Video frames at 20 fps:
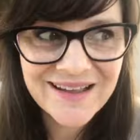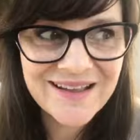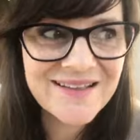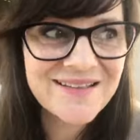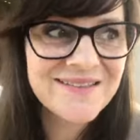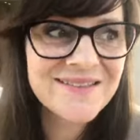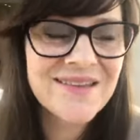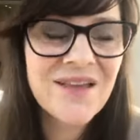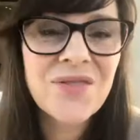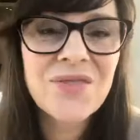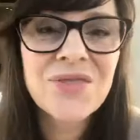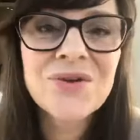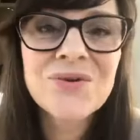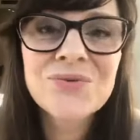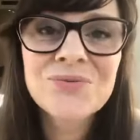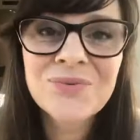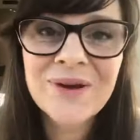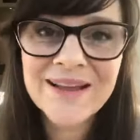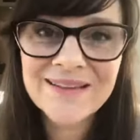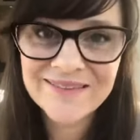is
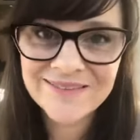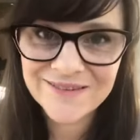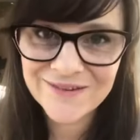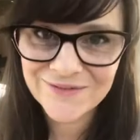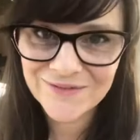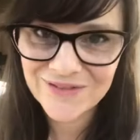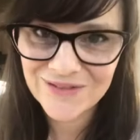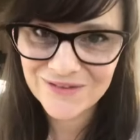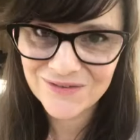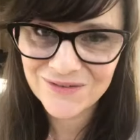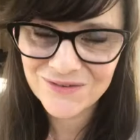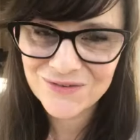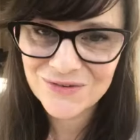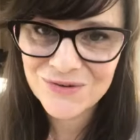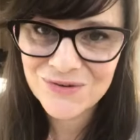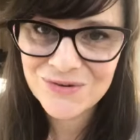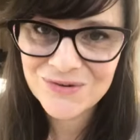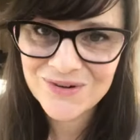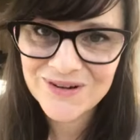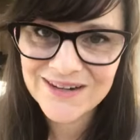the rest of the
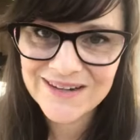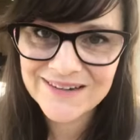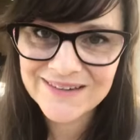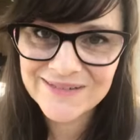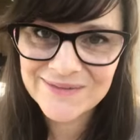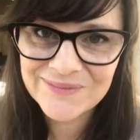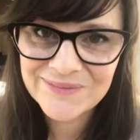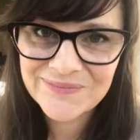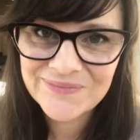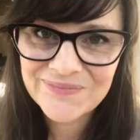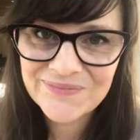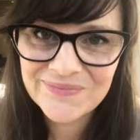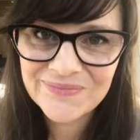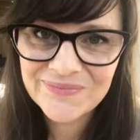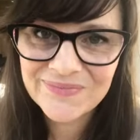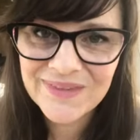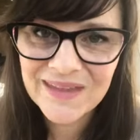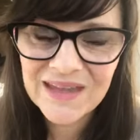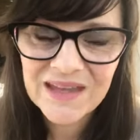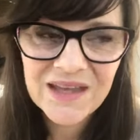story.
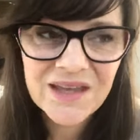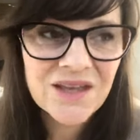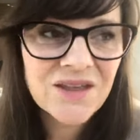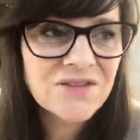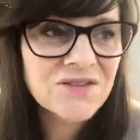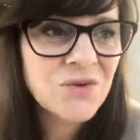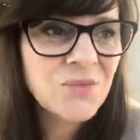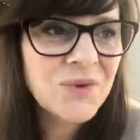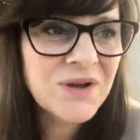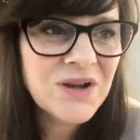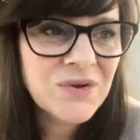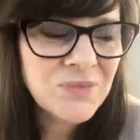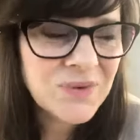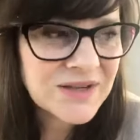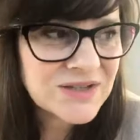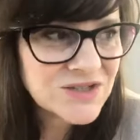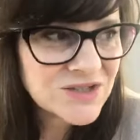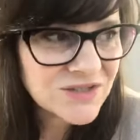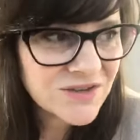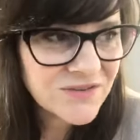So when I
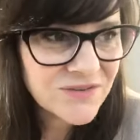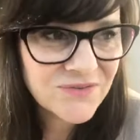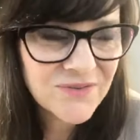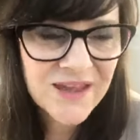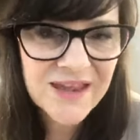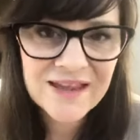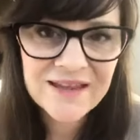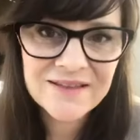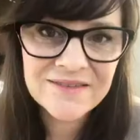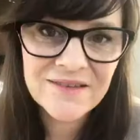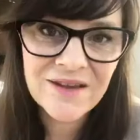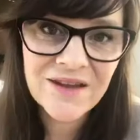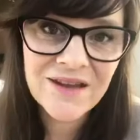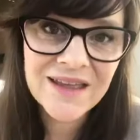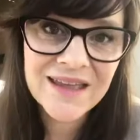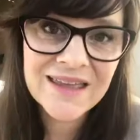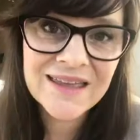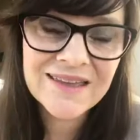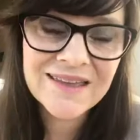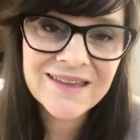went to Las Vegas,
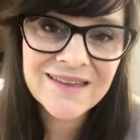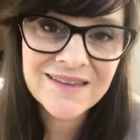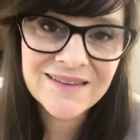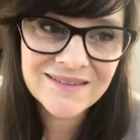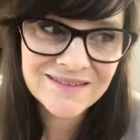I